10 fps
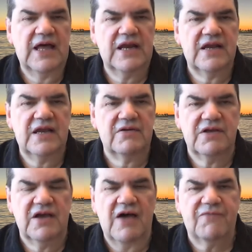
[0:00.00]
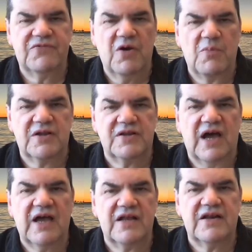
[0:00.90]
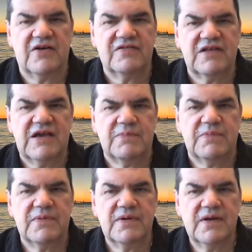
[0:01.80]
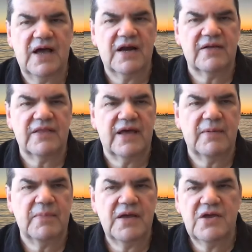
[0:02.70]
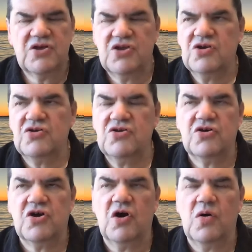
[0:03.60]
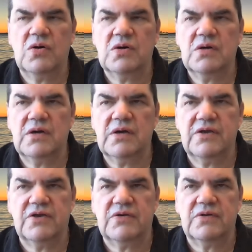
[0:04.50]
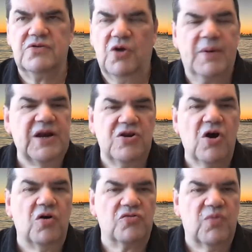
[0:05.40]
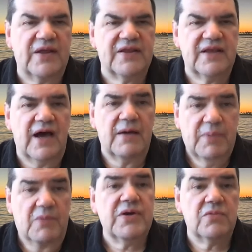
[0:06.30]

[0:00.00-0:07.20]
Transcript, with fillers: And if you have someone die in their sleep out of them, you, you go, you, nobody knows why they died, but